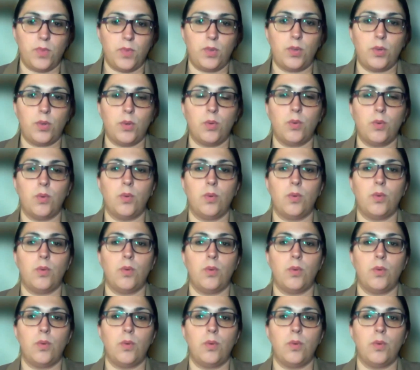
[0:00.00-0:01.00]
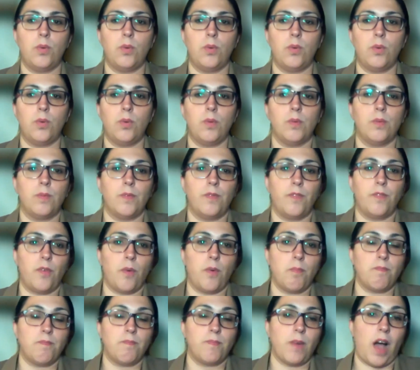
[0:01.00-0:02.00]
to
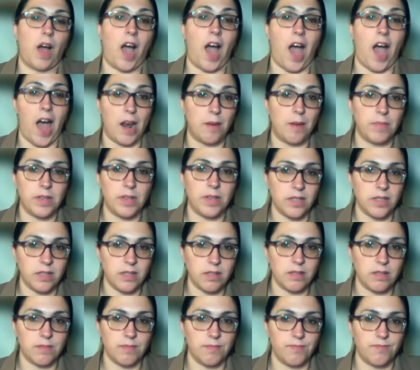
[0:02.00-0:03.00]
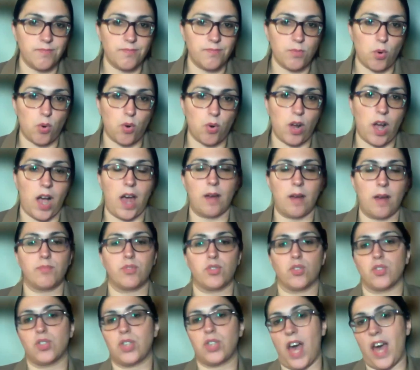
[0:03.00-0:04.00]
harm us or
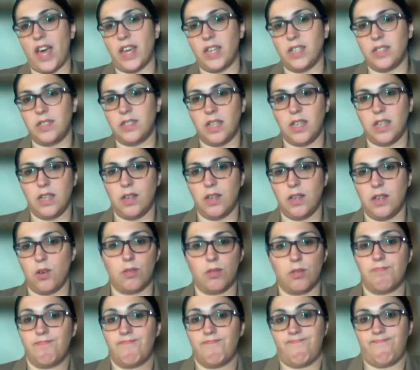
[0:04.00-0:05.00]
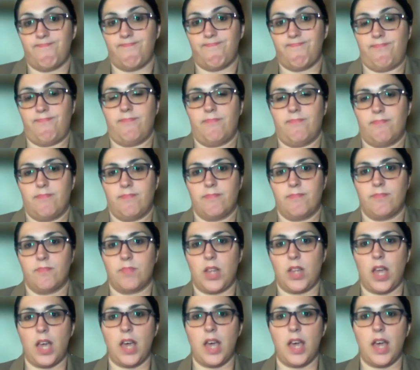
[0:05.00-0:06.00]
harm society or
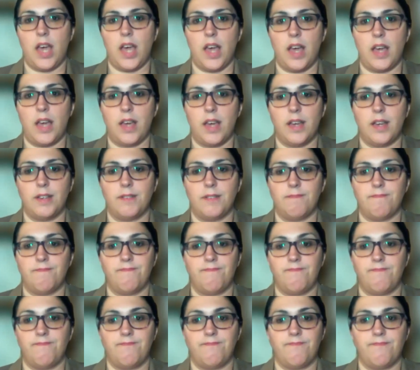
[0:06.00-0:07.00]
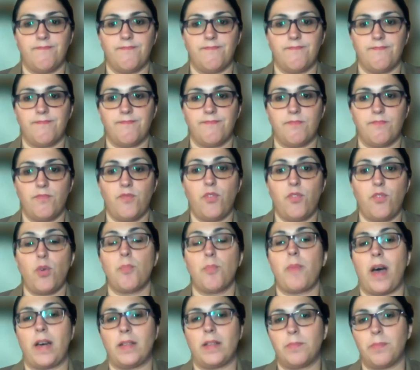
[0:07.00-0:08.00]
um,
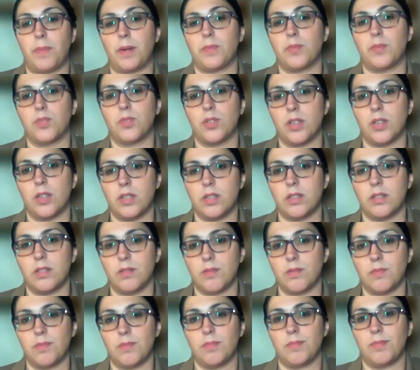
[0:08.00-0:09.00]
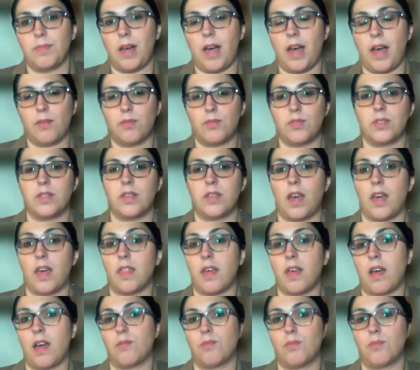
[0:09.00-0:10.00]
for bad purposes, I would say
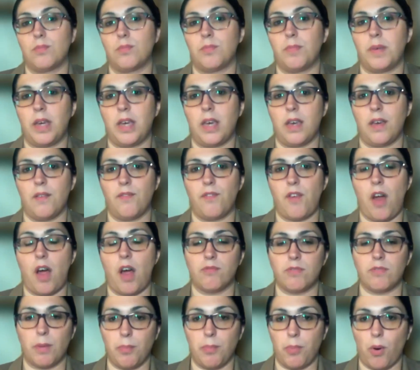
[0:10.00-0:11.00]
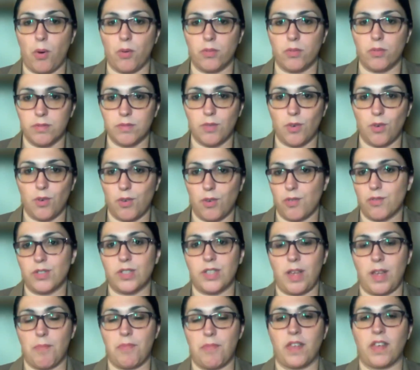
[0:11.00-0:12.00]
that would be frowned upon or
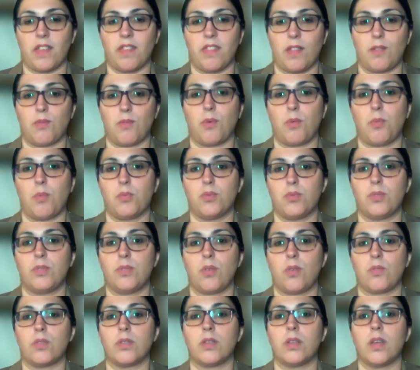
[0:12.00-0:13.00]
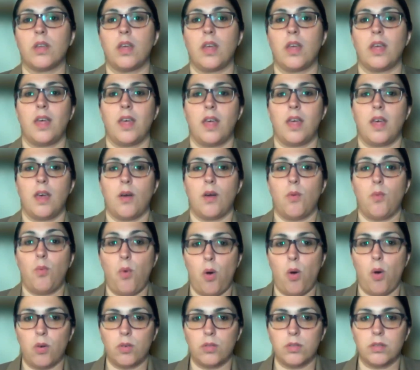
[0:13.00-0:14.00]
something that we would not
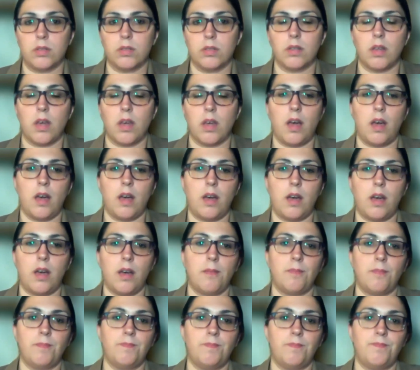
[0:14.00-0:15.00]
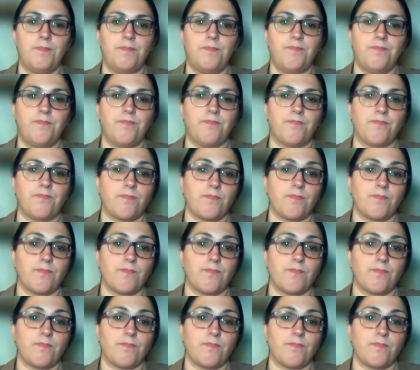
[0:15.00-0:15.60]
want. Um,